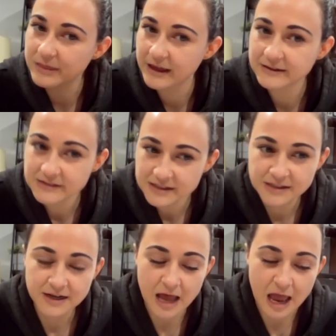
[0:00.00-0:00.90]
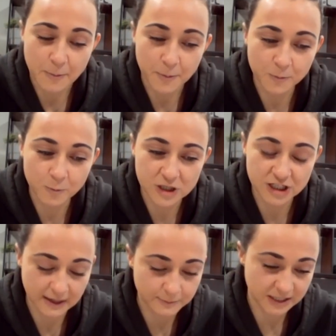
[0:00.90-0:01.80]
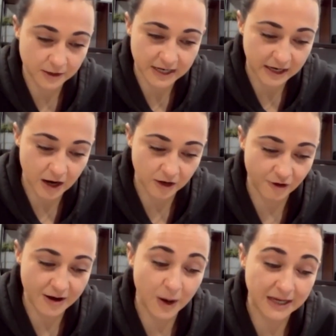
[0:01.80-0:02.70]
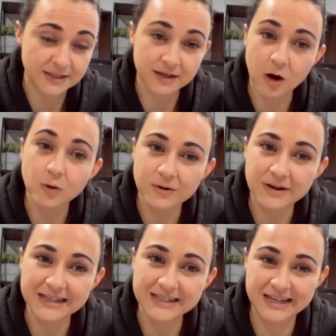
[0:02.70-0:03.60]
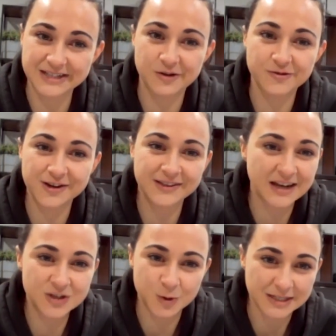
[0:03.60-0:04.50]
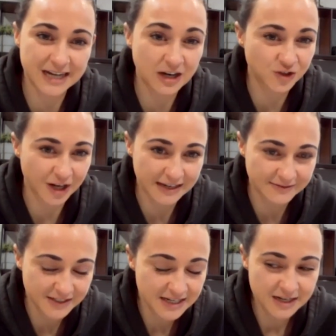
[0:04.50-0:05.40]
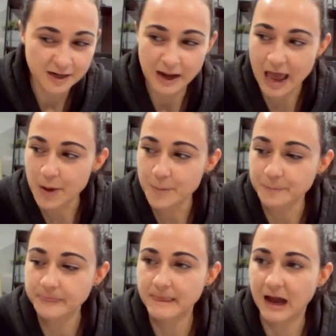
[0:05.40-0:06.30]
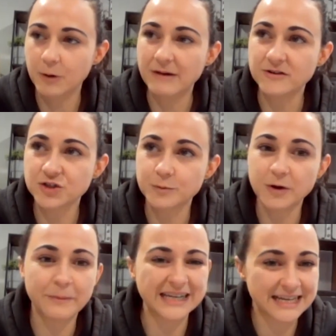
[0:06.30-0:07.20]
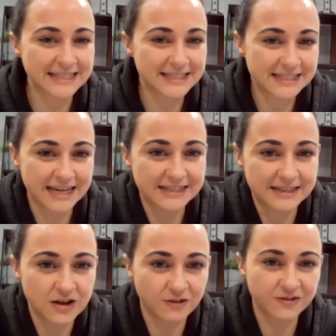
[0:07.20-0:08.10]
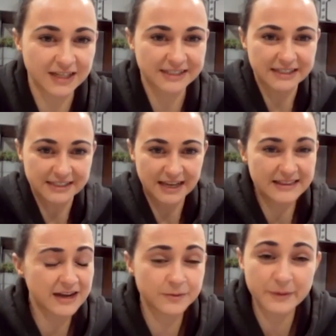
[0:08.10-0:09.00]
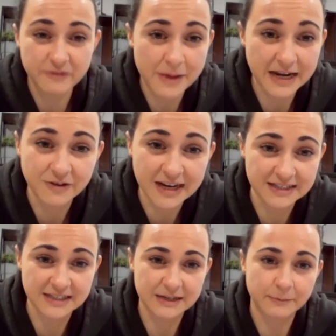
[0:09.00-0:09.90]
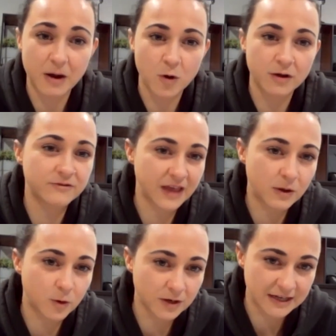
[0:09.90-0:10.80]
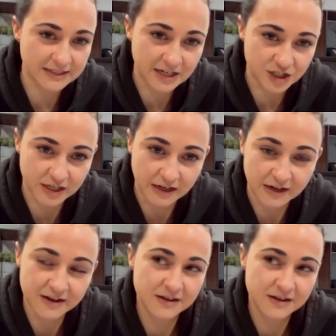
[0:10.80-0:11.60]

it, which is absolutely a great way to go. It's offering that choice naturally. However, some are mandating days in the office, and that could be for many reasons, and it might work for that organization.